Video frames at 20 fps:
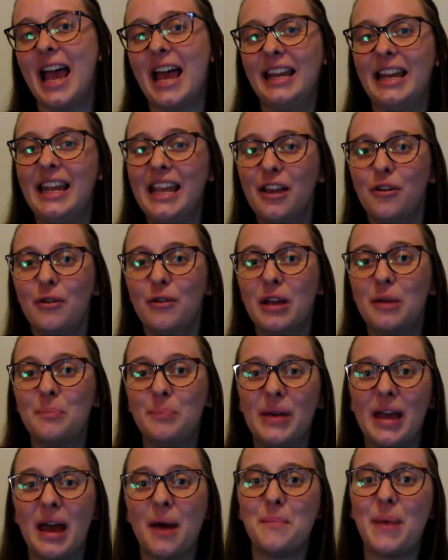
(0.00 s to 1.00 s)
and hearing a
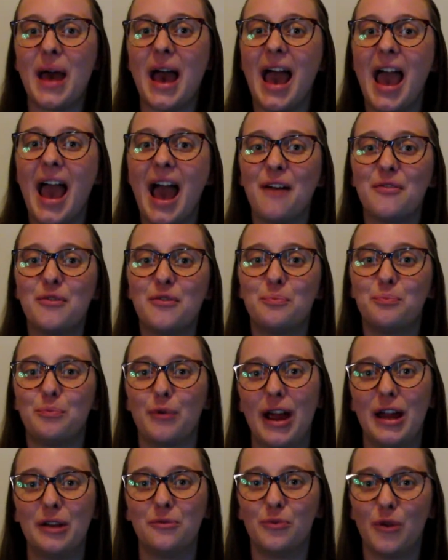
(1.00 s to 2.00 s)
bit about how the
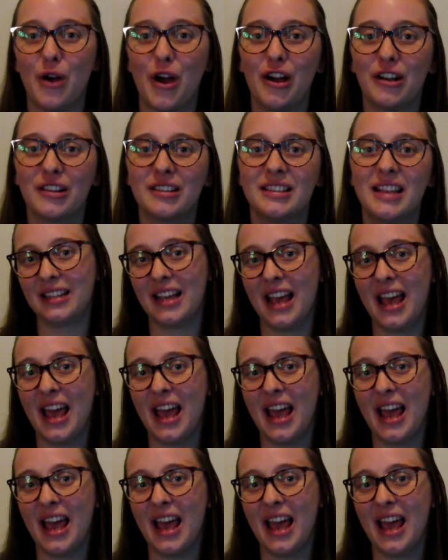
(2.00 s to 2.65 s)
brain works.